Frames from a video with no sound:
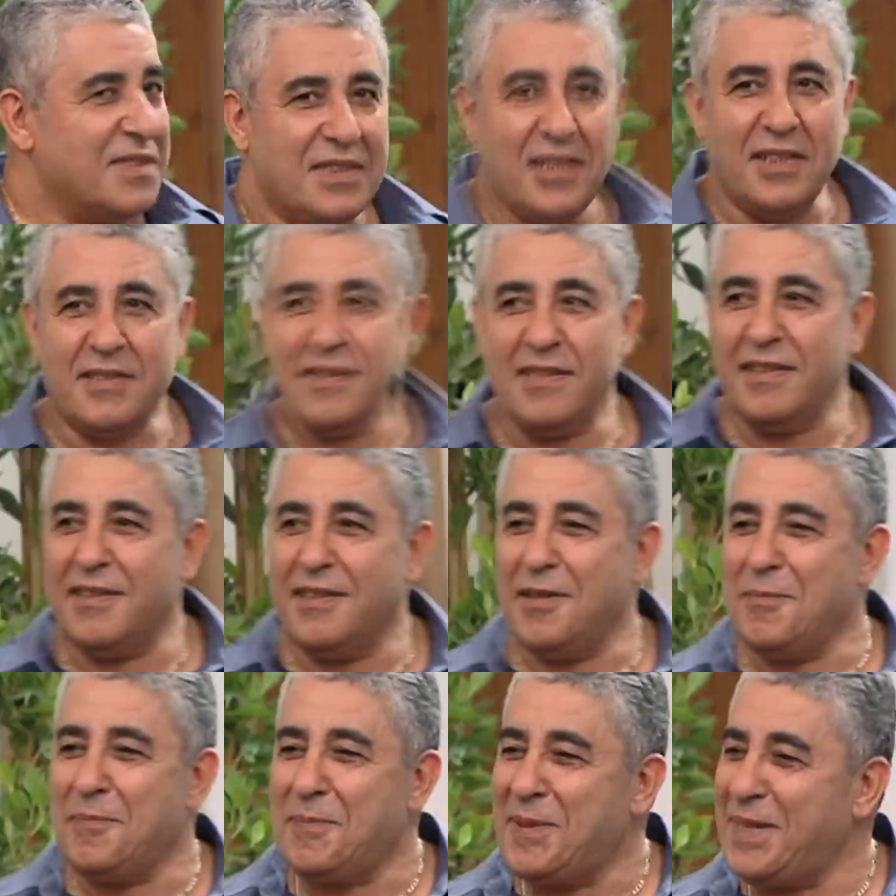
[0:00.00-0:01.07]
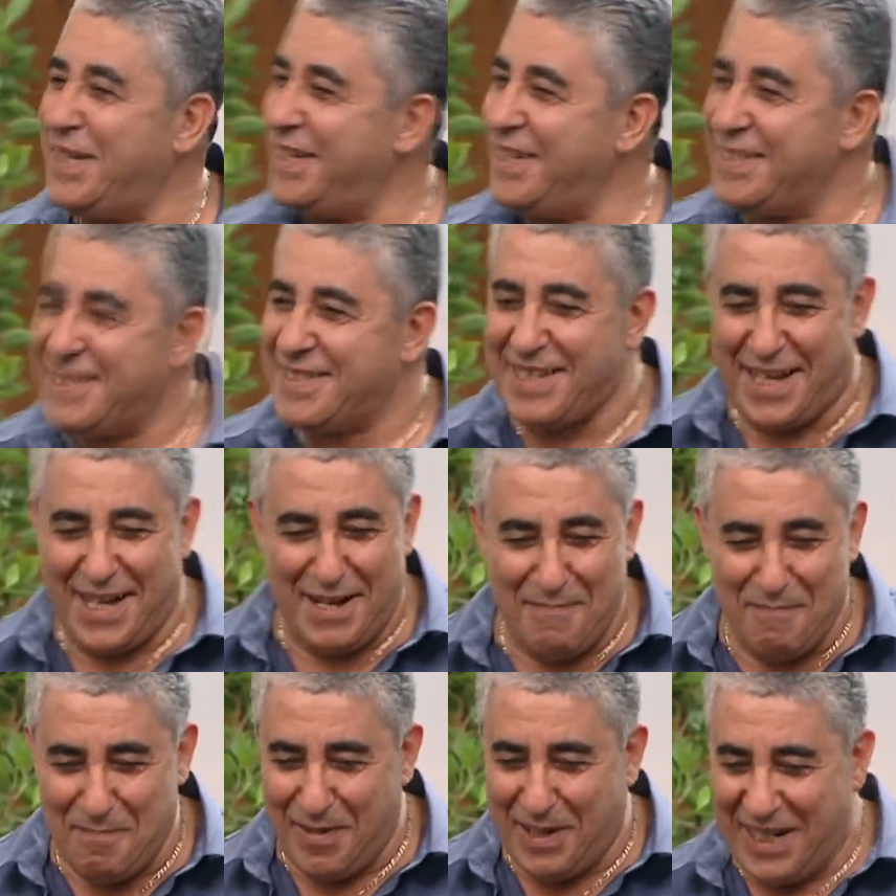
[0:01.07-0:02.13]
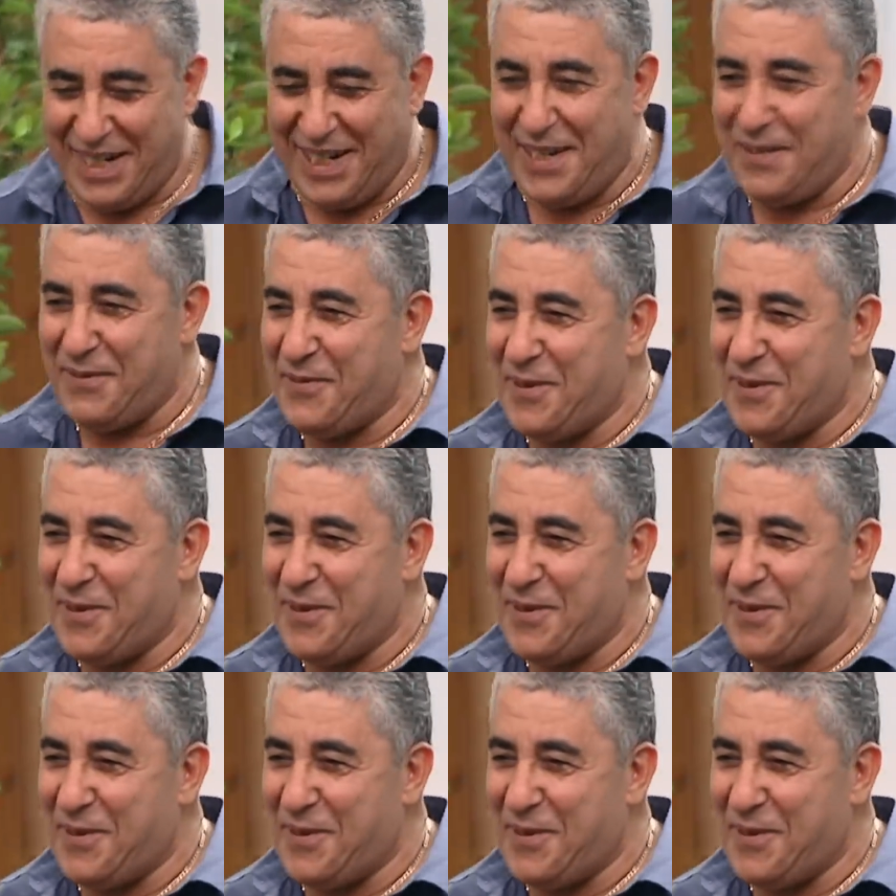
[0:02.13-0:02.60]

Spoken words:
This is the place, unbelievable.